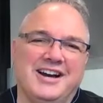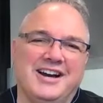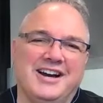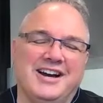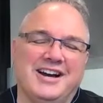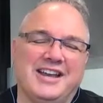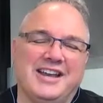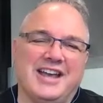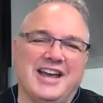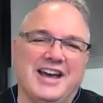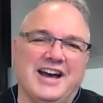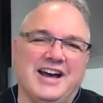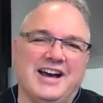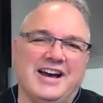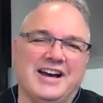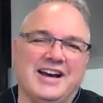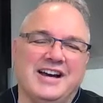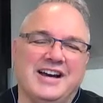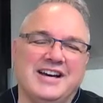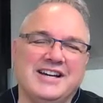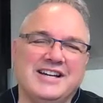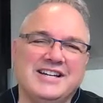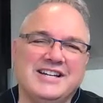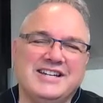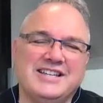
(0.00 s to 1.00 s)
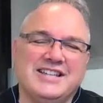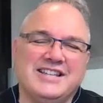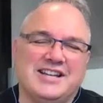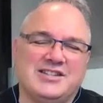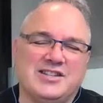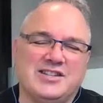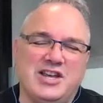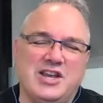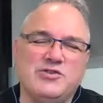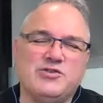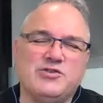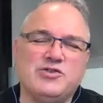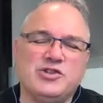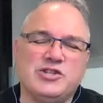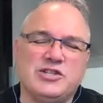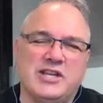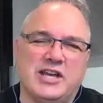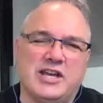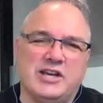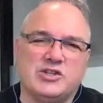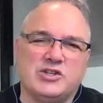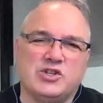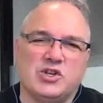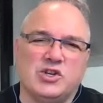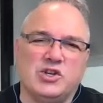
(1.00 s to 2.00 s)
Yeah. That's
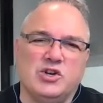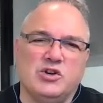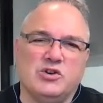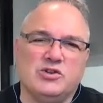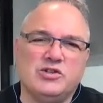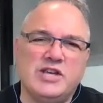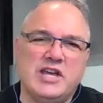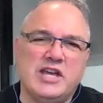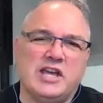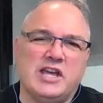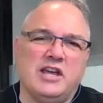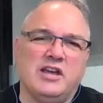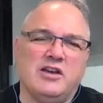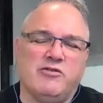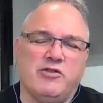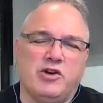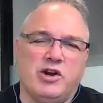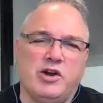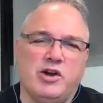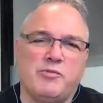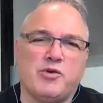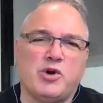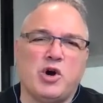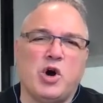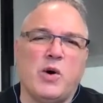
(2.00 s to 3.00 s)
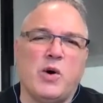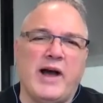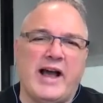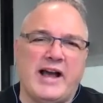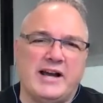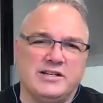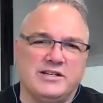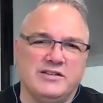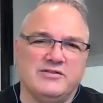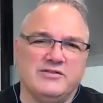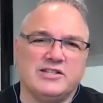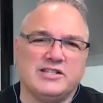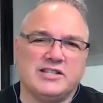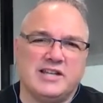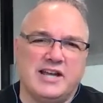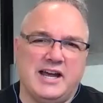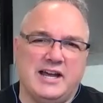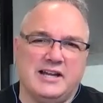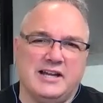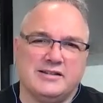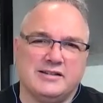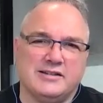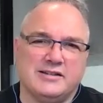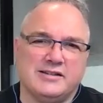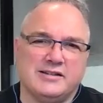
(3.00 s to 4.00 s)
interesting. So you're taking a very proactive
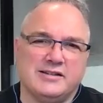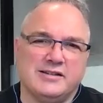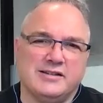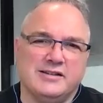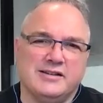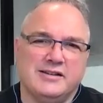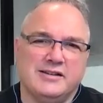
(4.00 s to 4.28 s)
stance.